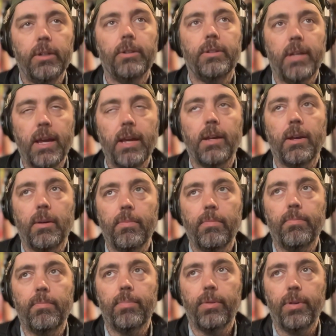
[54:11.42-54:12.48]
take a
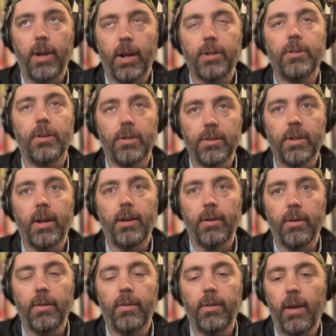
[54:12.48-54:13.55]
production
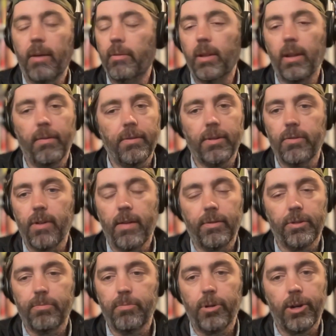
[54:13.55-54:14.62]
designer. I would love to
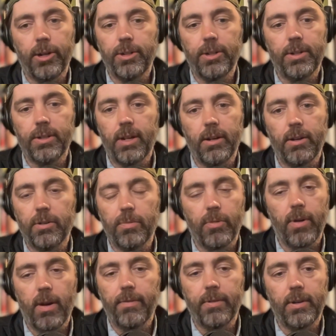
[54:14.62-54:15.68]
travel to production designers
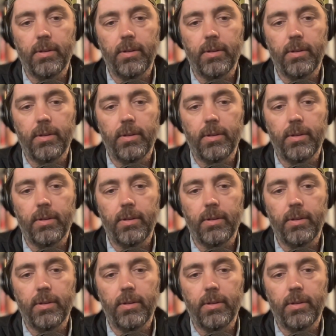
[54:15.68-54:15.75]
more often.